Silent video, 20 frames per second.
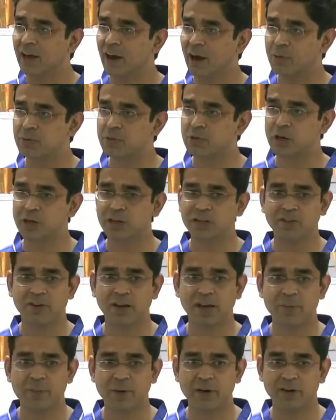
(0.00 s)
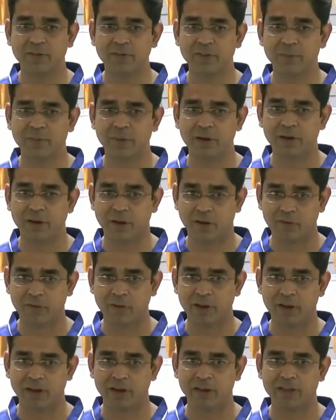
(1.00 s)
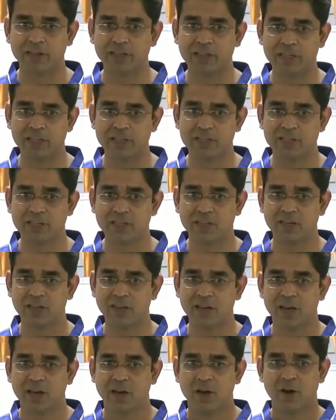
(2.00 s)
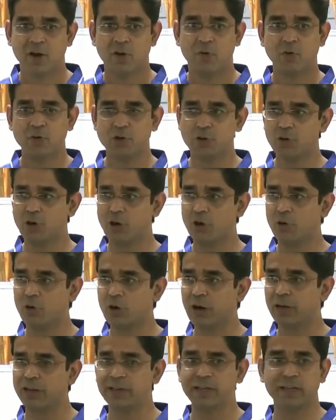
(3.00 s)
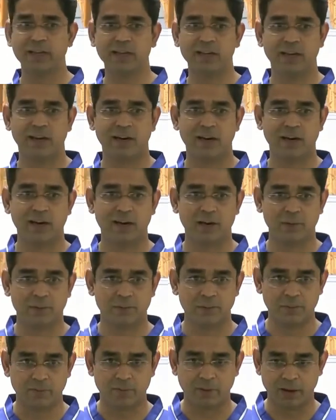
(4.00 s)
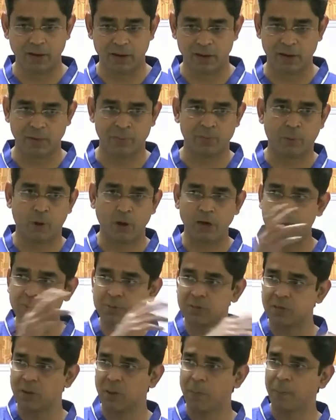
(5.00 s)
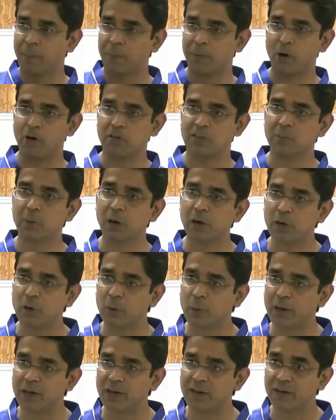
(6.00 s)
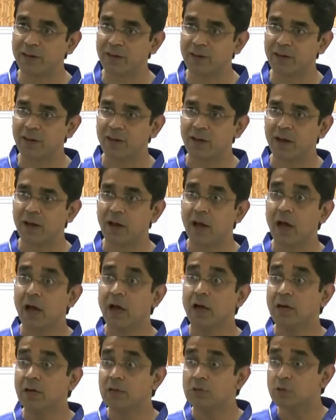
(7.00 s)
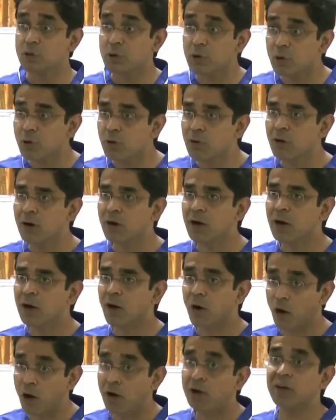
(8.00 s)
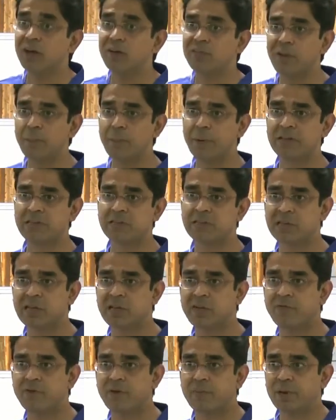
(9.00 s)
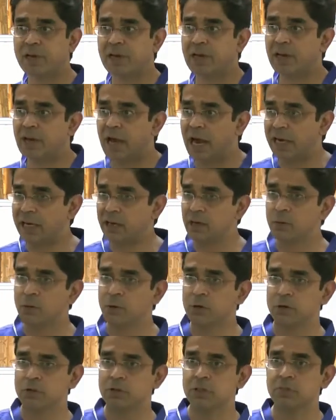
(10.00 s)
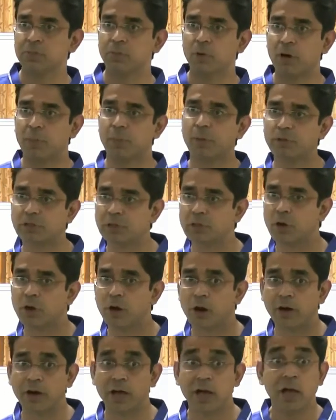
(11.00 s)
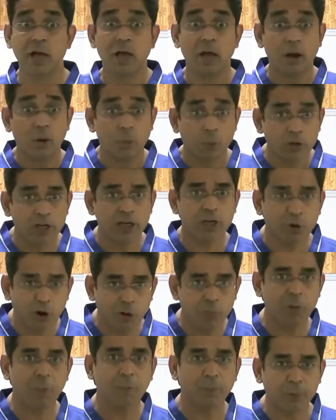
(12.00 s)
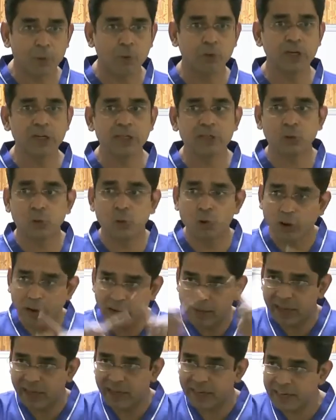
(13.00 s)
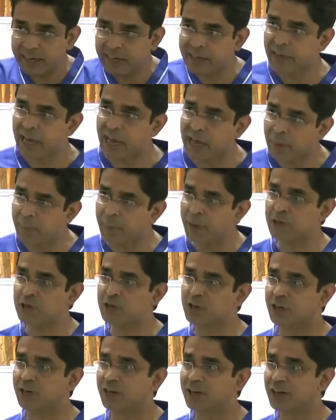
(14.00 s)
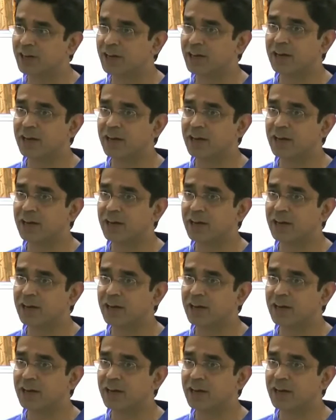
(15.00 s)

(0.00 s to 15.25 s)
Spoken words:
obstructive element of the disease? Would you not look at the polyps proximal to it? So, or if the patient has a familial adenomatosis, polyposis or not, would it not be prudent to look at the entire picture?